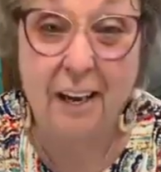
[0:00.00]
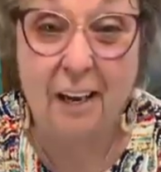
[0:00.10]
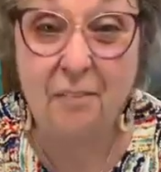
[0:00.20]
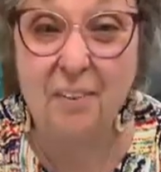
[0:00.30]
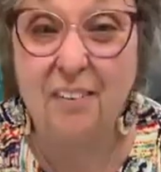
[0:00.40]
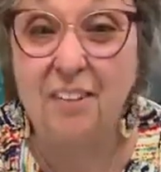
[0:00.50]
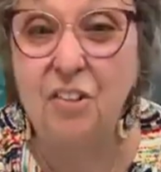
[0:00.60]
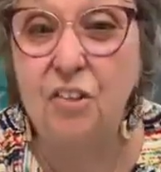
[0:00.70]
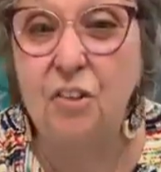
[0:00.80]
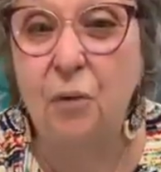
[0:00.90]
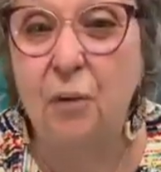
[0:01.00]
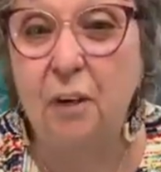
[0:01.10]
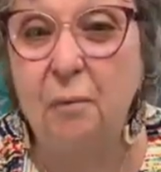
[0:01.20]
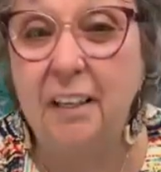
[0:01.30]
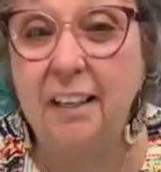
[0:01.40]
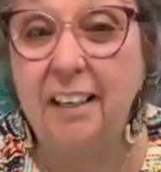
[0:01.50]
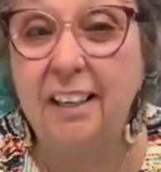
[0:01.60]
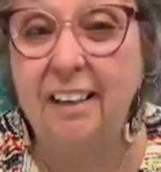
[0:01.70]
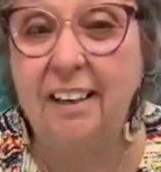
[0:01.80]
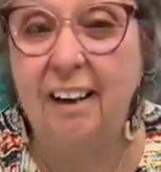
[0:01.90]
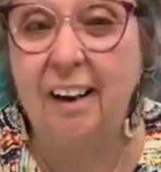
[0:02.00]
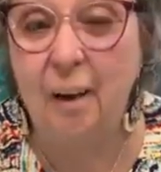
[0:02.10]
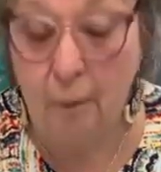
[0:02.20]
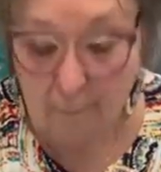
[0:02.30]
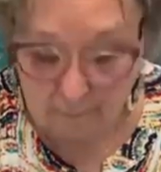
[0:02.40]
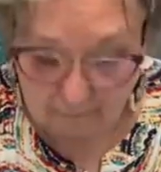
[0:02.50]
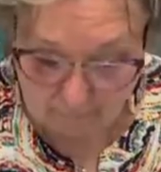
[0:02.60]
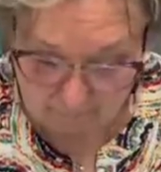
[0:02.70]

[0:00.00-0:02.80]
really happy that you joined me. I